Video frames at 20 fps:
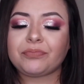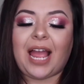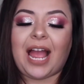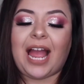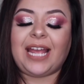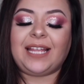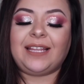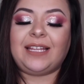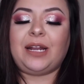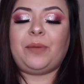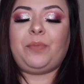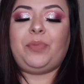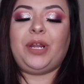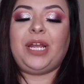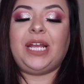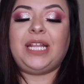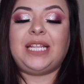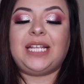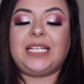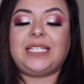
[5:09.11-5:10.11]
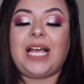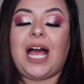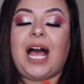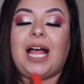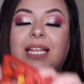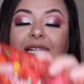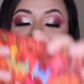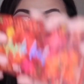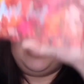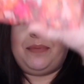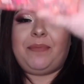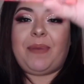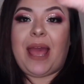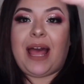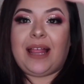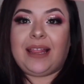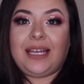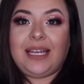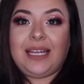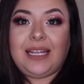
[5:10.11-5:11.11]
I ended up bringing this holiday
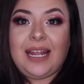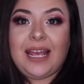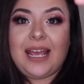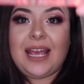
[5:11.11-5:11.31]
palette